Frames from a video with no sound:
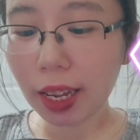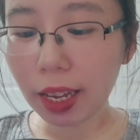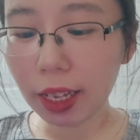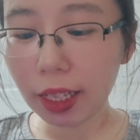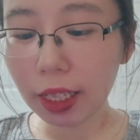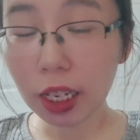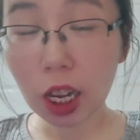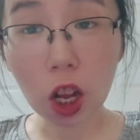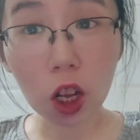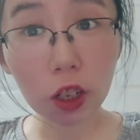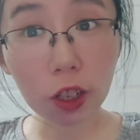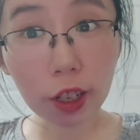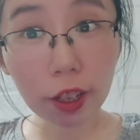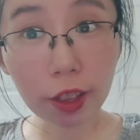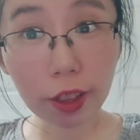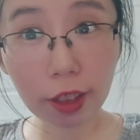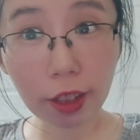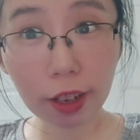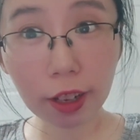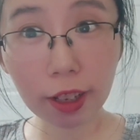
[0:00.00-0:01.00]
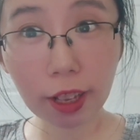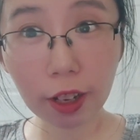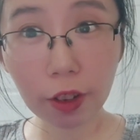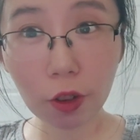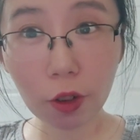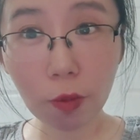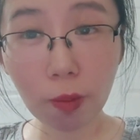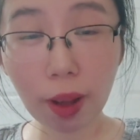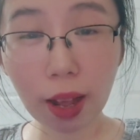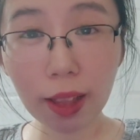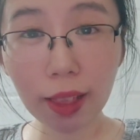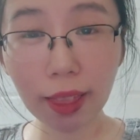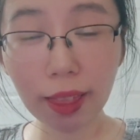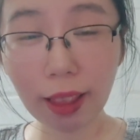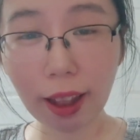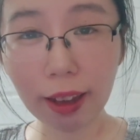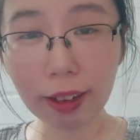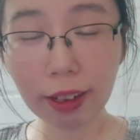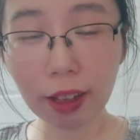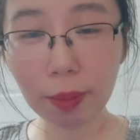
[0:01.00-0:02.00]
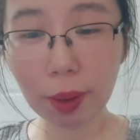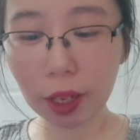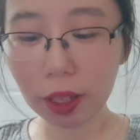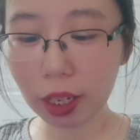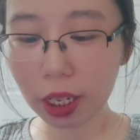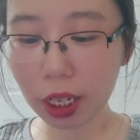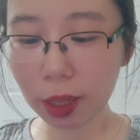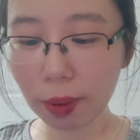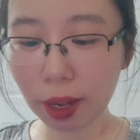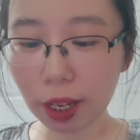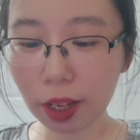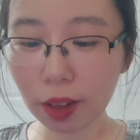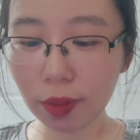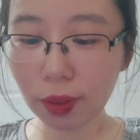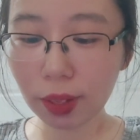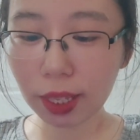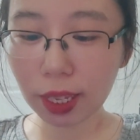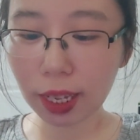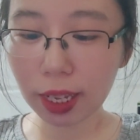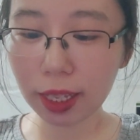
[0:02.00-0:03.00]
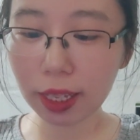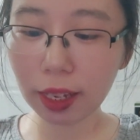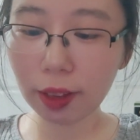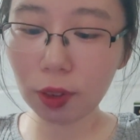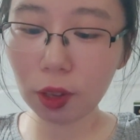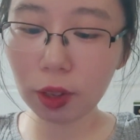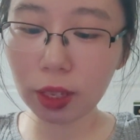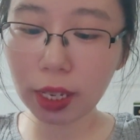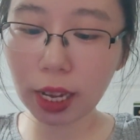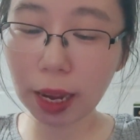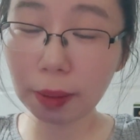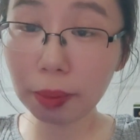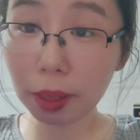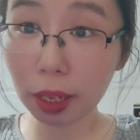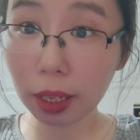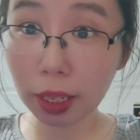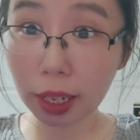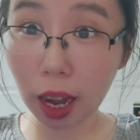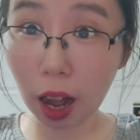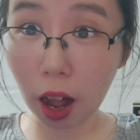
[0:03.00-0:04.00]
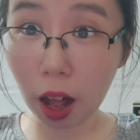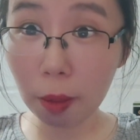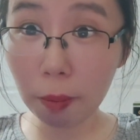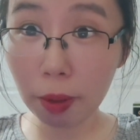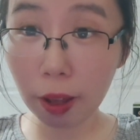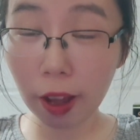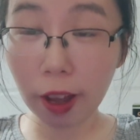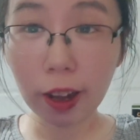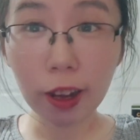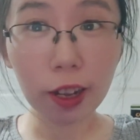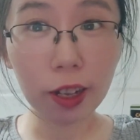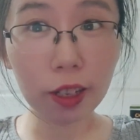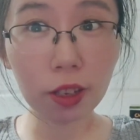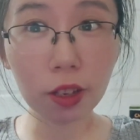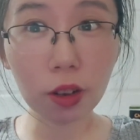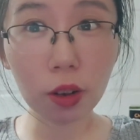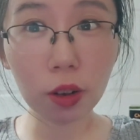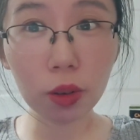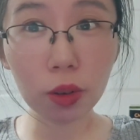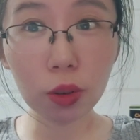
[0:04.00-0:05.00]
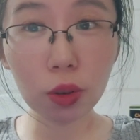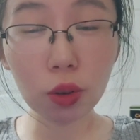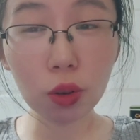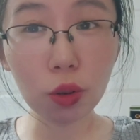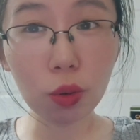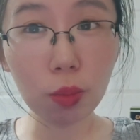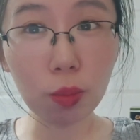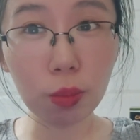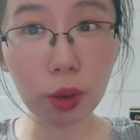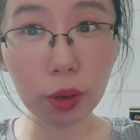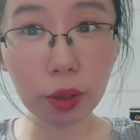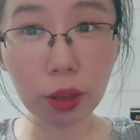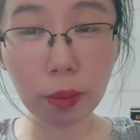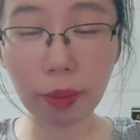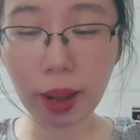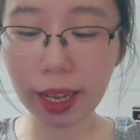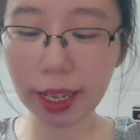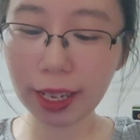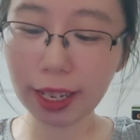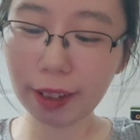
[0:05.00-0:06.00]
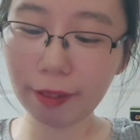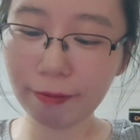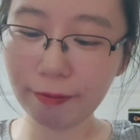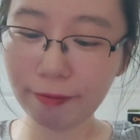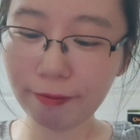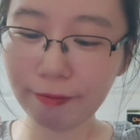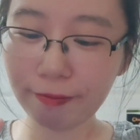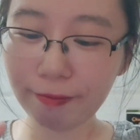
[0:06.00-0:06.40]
And the other thing that you might like about this microphone is if you tap the top, it's going to mute the mic.